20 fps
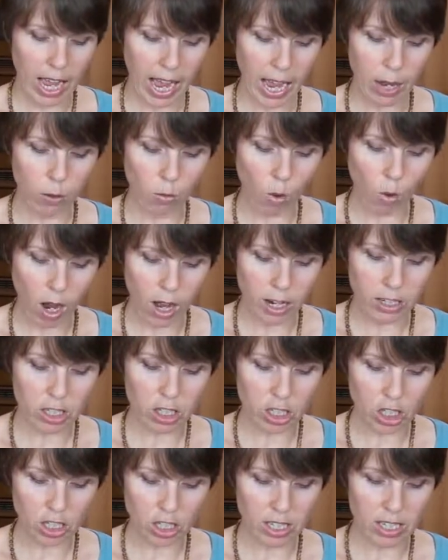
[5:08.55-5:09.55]
I want to
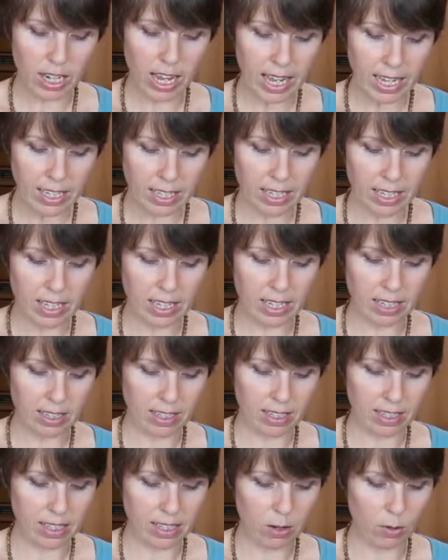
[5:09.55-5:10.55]
just taste this
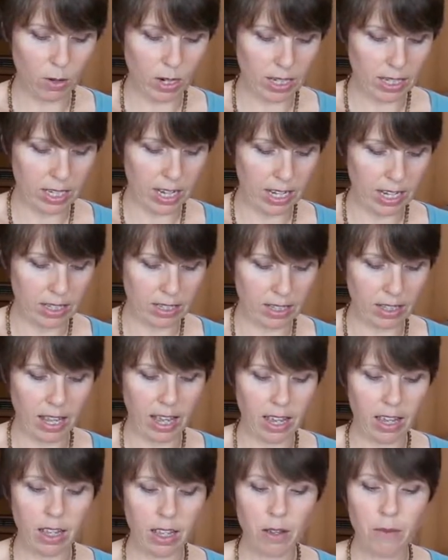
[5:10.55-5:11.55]
and see what it tastes
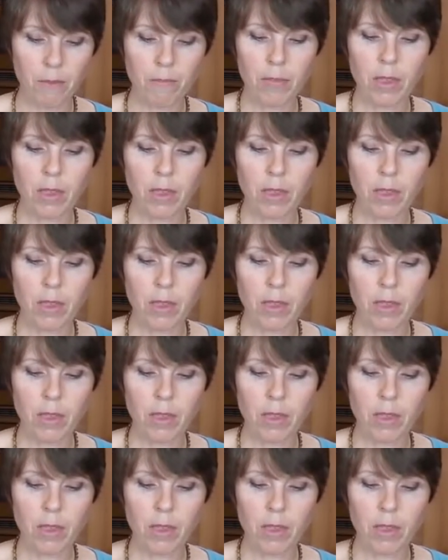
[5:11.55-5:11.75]
like.